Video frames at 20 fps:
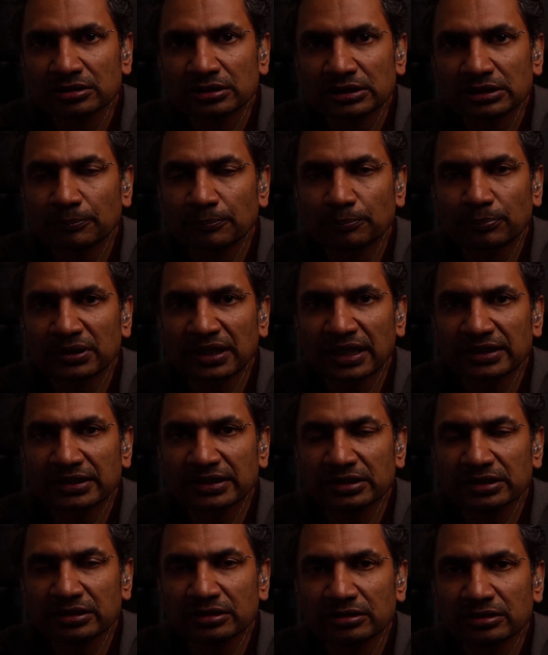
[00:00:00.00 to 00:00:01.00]

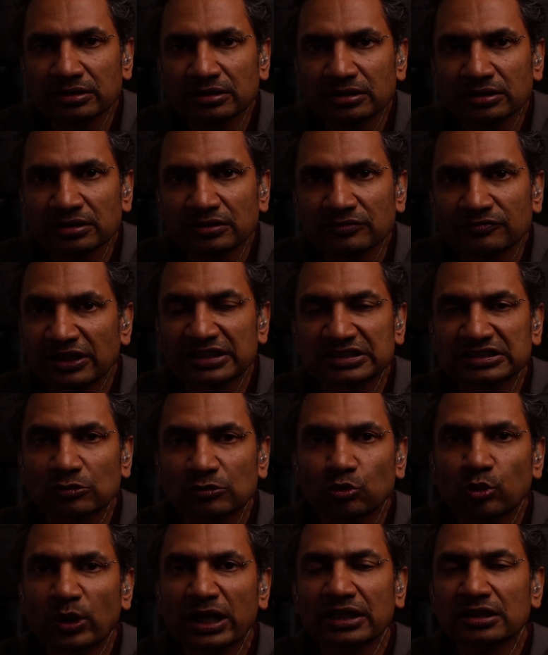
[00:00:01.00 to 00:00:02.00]
implying that it's a
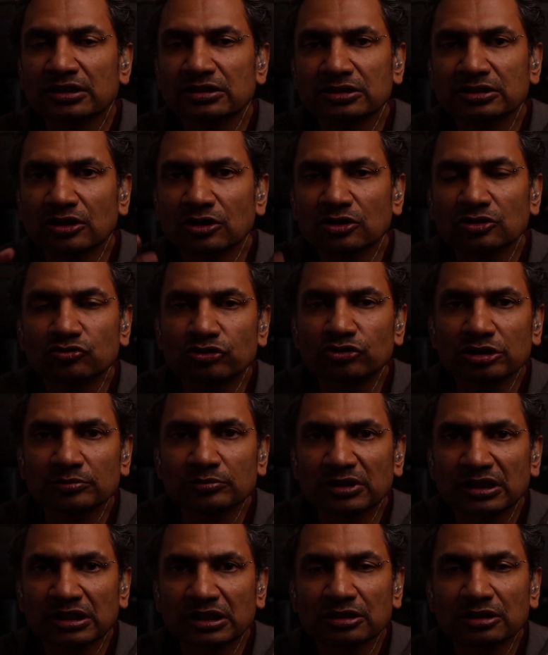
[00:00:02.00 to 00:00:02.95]
well-known rumour,